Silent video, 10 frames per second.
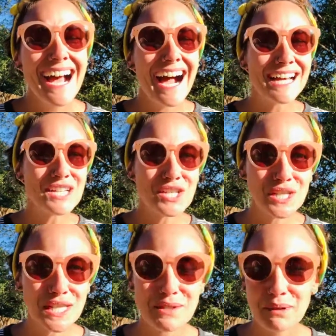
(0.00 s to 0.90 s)
I
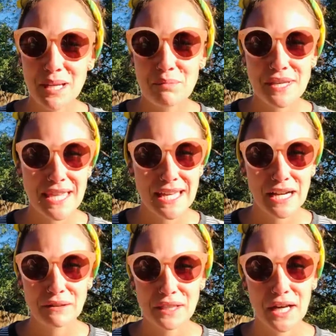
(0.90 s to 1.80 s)
just want to put that
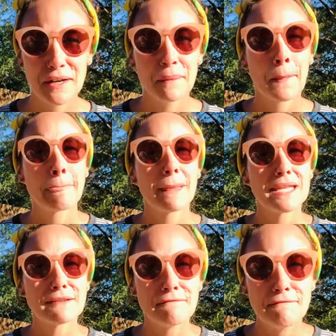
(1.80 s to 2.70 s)
out there. It's
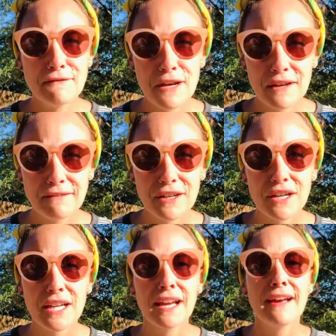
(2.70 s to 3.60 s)
a very,
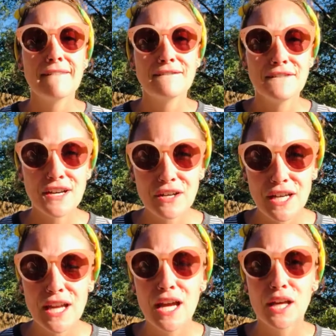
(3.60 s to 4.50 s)
very,
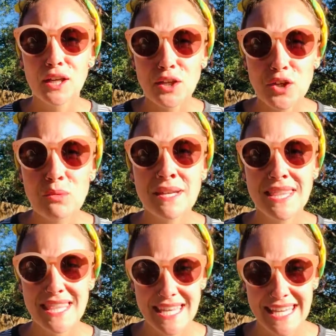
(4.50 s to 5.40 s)
very human
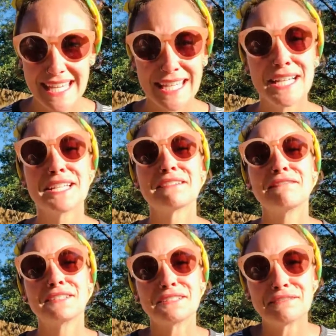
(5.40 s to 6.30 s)
thing to
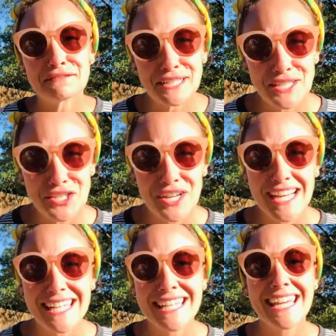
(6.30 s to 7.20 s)
feel
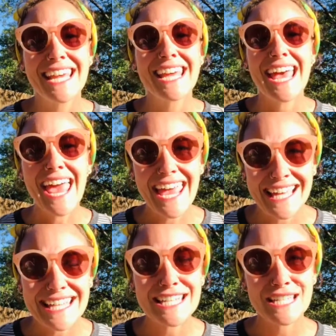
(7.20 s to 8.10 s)
frustrated
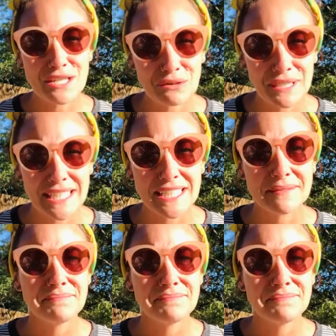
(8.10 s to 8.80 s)
and annoyed